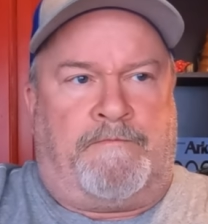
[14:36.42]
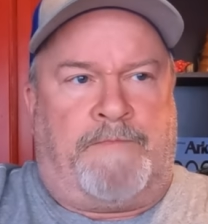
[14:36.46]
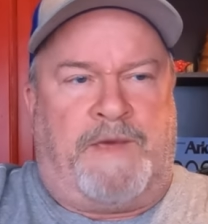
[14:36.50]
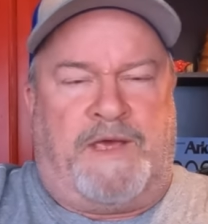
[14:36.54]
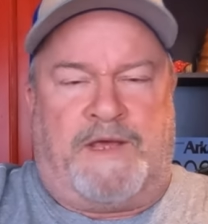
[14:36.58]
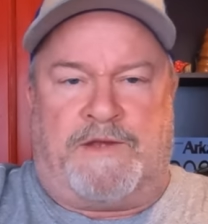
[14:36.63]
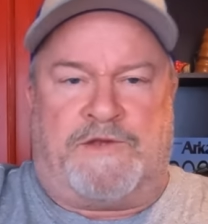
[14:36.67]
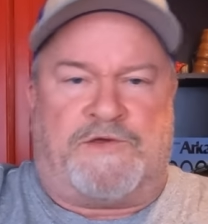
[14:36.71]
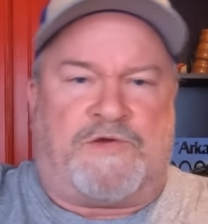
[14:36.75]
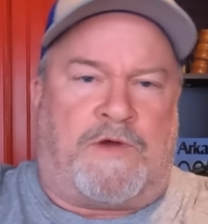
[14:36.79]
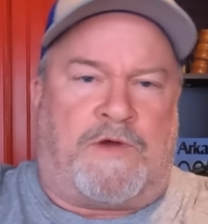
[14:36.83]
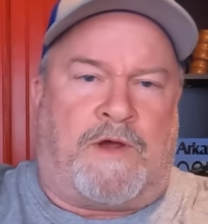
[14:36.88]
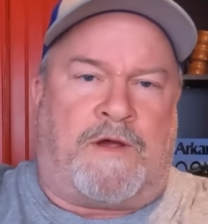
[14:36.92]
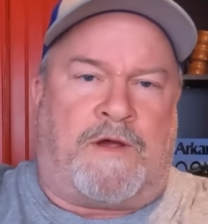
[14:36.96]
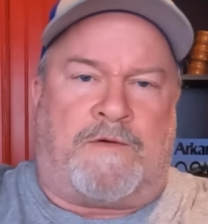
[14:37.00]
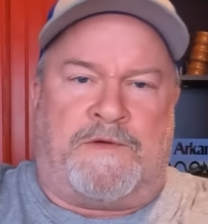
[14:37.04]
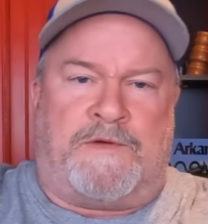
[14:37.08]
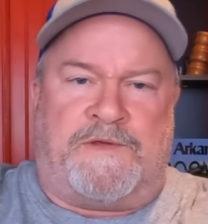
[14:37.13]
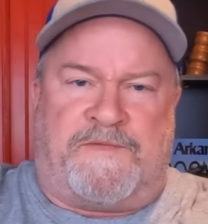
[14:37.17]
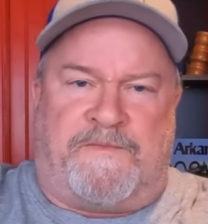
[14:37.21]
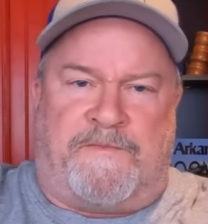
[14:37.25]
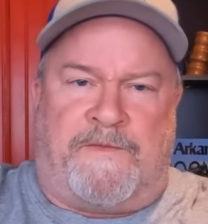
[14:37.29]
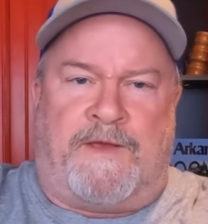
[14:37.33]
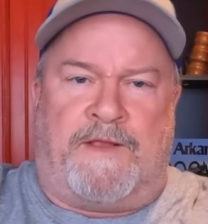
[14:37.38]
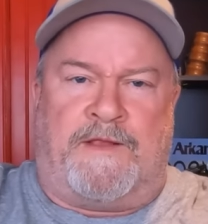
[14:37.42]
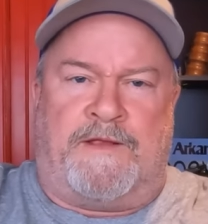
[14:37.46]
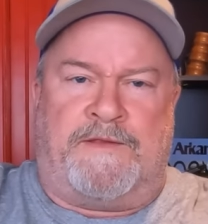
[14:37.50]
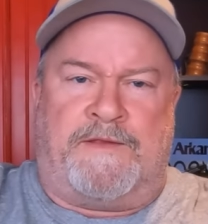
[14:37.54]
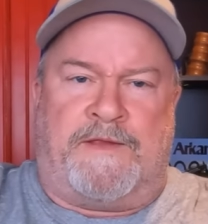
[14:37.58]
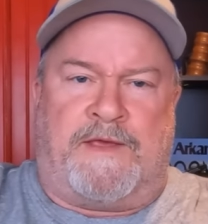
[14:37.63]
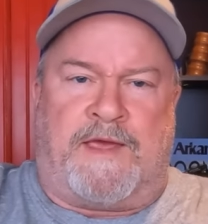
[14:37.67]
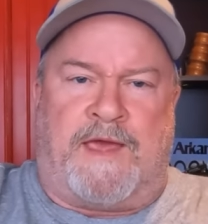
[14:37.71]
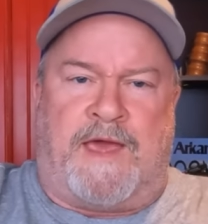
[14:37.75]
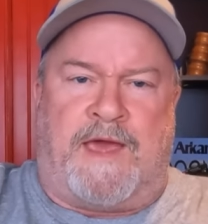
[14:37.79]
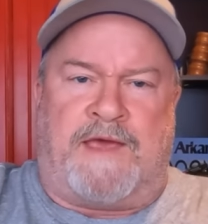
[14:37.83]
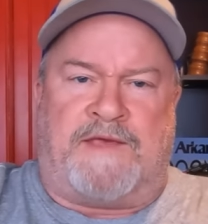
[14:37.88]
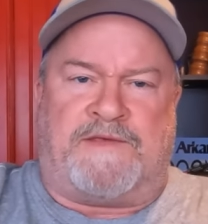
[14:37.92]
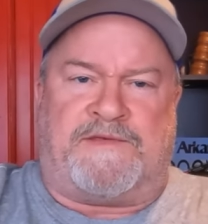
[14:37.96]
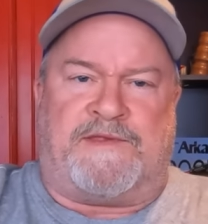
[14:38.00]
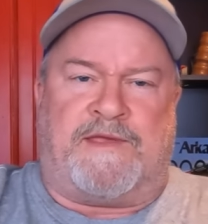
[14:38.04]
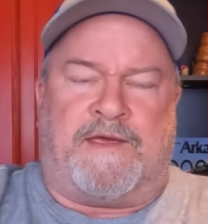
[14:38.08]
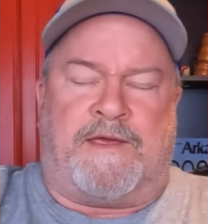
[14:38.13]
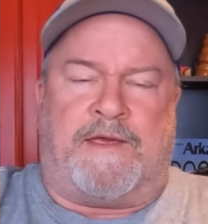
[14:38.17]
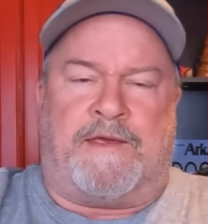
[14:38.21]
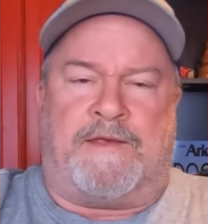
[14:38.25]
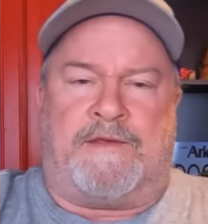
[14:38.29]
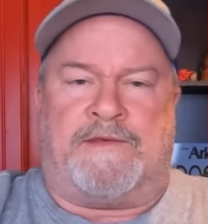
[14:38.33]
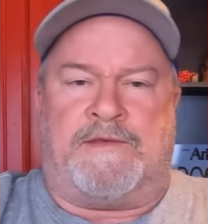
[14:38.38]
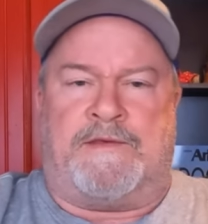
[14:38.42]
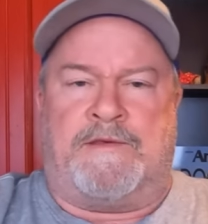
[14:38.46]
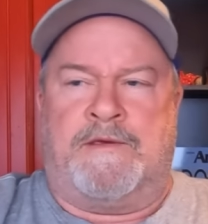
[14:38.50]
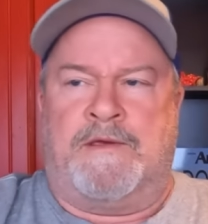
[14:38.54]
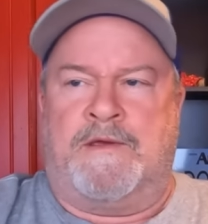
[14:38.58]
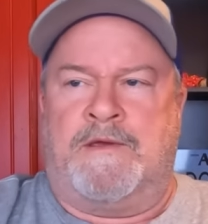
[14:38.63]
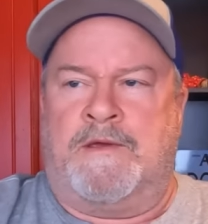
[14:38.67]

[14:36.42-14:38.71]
big truck was filling the gas tanks.